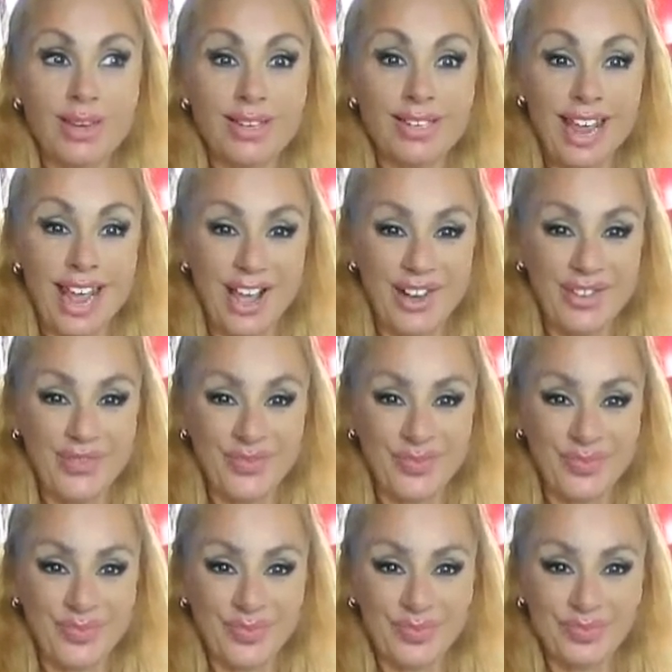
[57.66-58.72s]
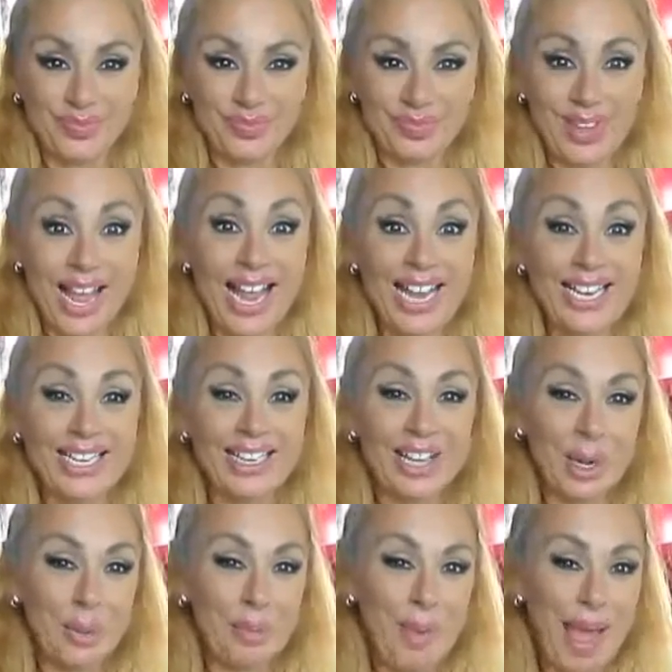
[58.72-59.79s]
Now, I get a
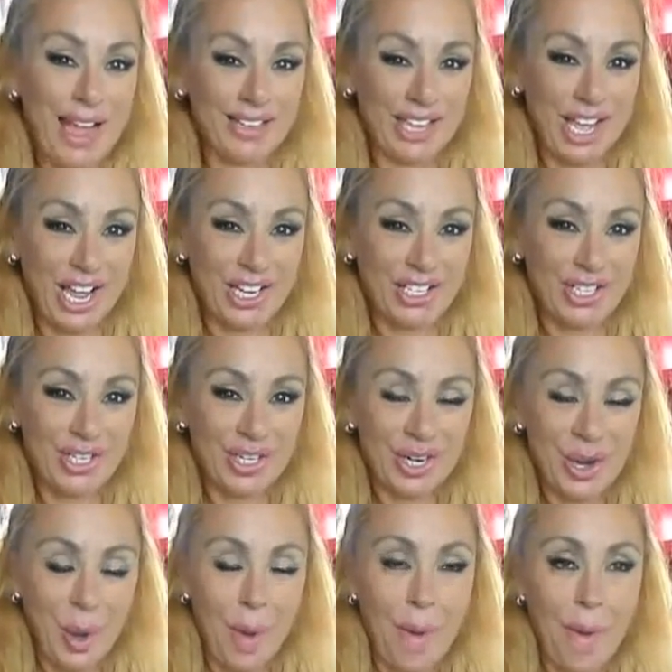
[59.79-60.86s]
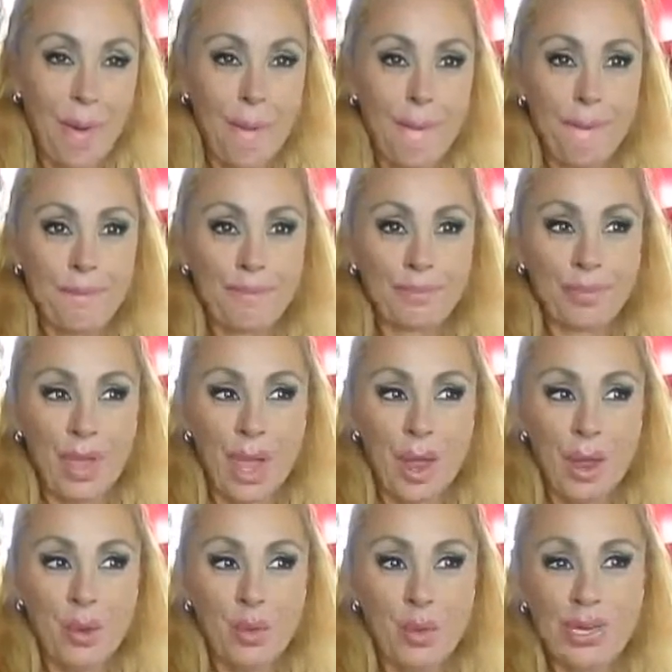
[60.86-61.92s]
lot of backlash.
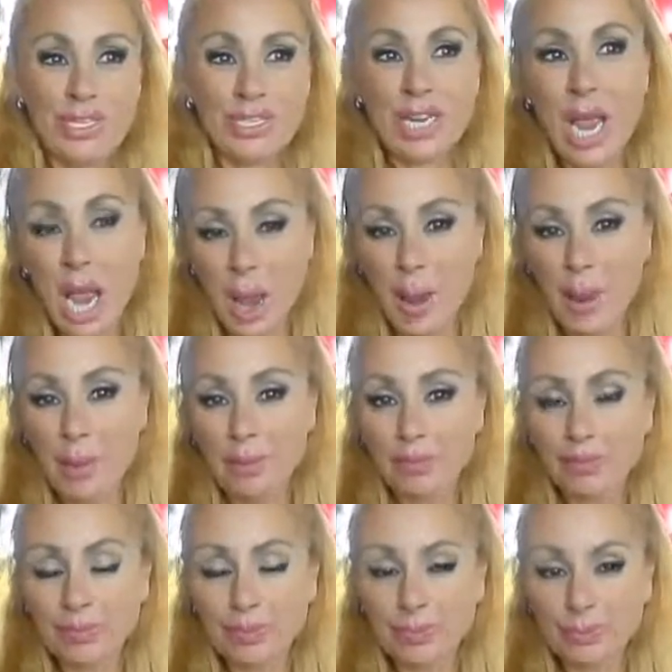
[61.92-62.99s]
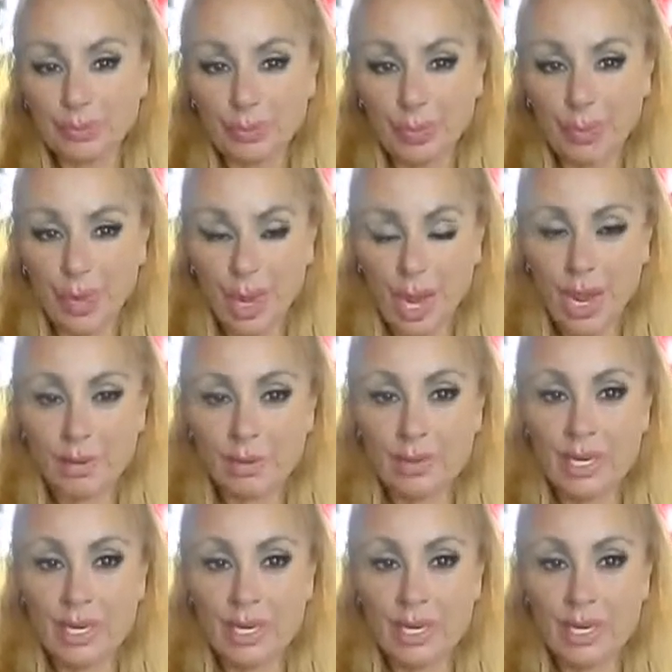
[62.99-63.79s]
One time, I'm